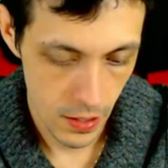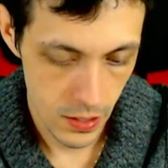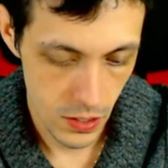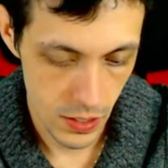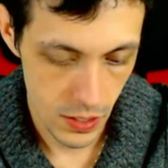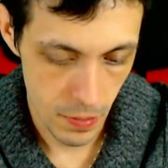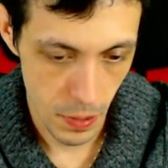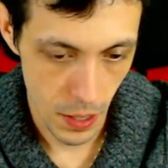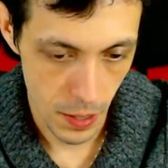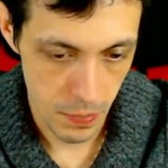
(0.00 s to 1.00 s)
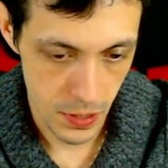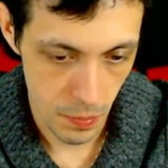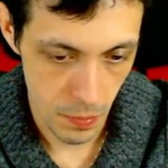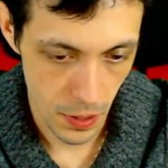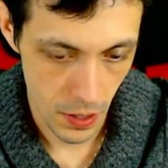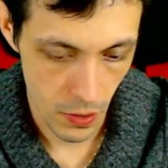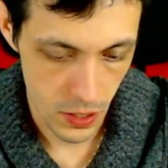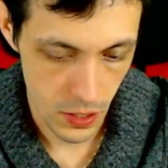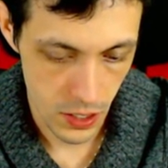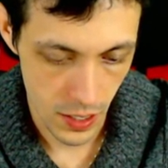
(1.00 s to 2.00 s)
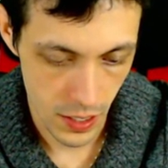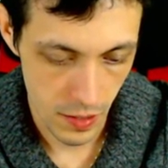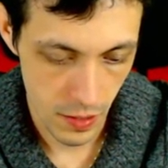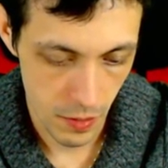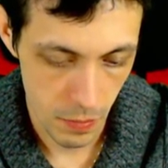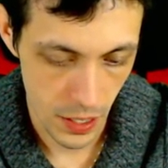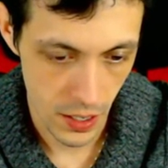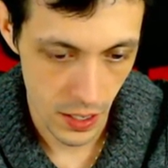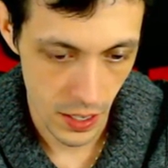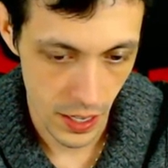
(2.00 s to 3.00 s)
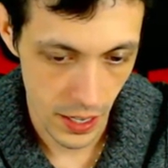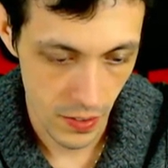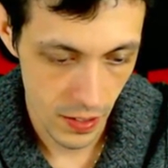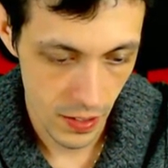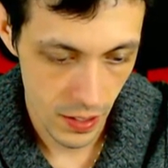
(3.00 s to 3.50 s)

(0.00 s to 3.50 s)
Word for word: As soon as it pops up here, we should be good to go.